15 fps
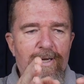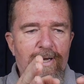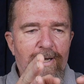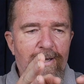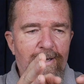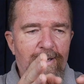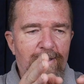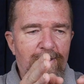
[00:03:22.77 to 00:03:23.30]

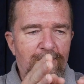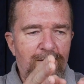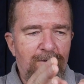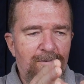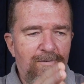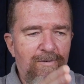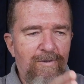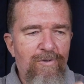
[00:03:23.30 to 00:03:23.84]
uh,
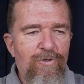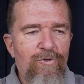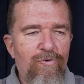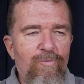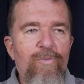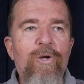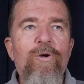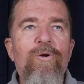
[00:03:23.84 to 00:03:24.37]
the
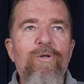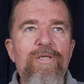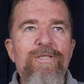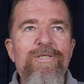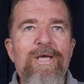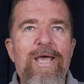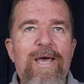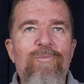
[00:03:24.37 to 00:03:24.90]
new
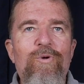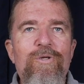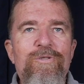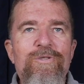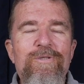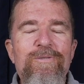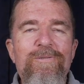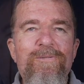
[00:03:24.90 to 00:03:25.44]
mirrorless cameras.